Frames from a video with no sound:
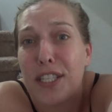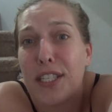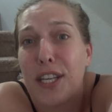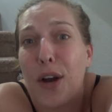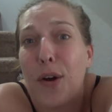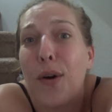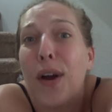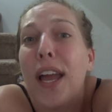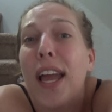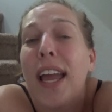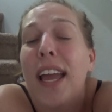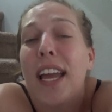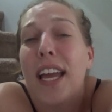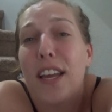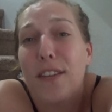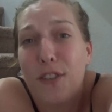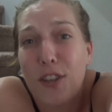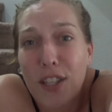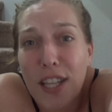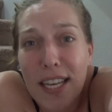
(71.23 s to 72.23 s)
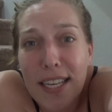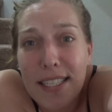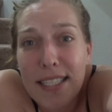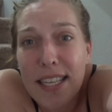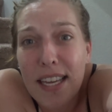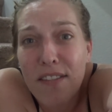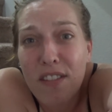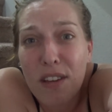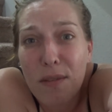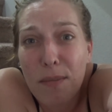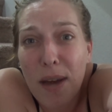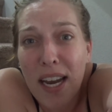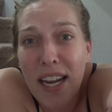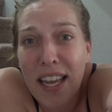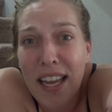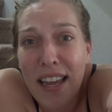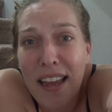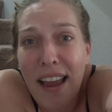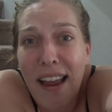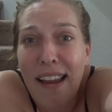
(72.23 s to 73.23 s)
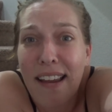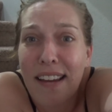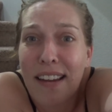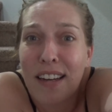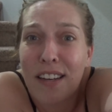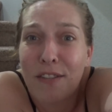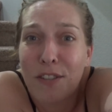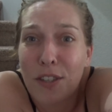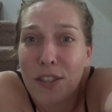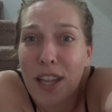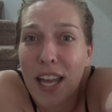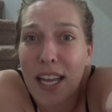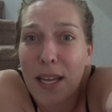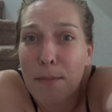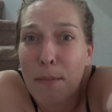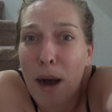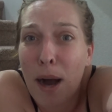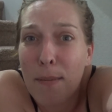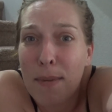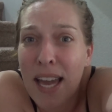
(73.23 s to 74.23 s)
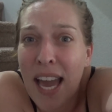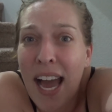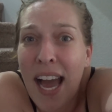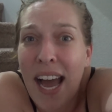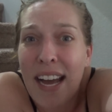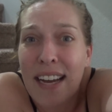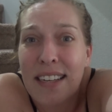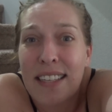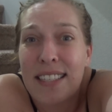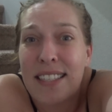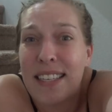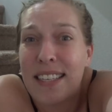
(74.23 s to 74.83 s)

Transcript: So if you like saving money and if you like mommy hacks,